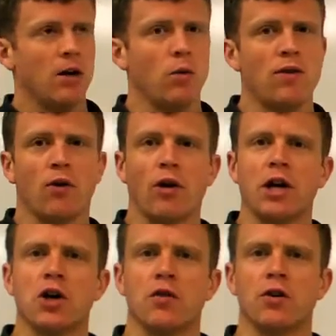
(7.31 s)
We've already
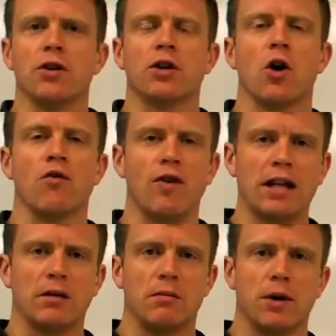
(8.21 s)
covered
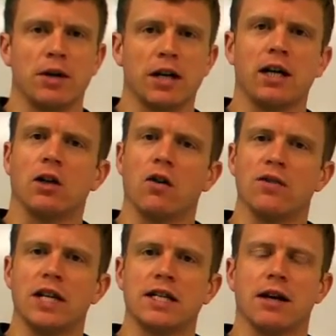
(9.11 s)
covalent bonding in a lot of
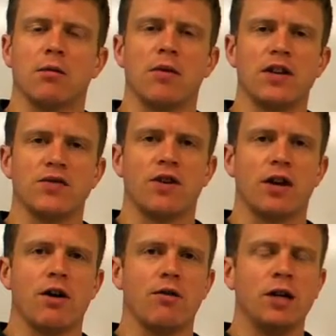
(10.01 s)
detail, but this
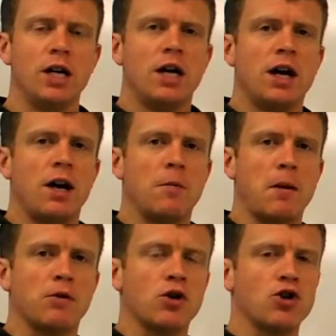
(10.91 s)
video I'm
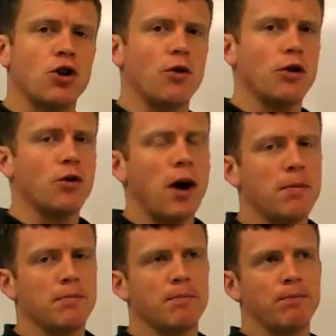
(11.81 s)
going to show you
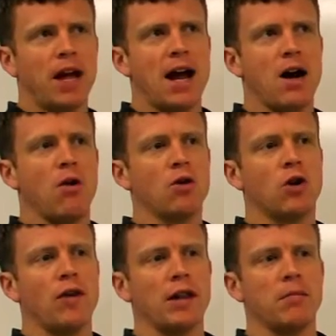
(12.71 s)
how
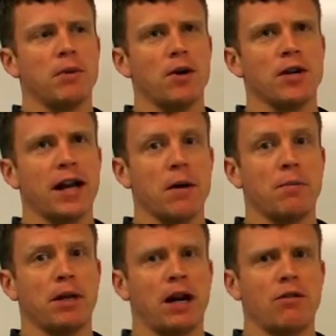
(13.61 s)
covalent bonding and
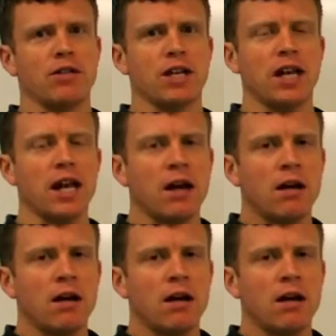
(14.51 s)
polarity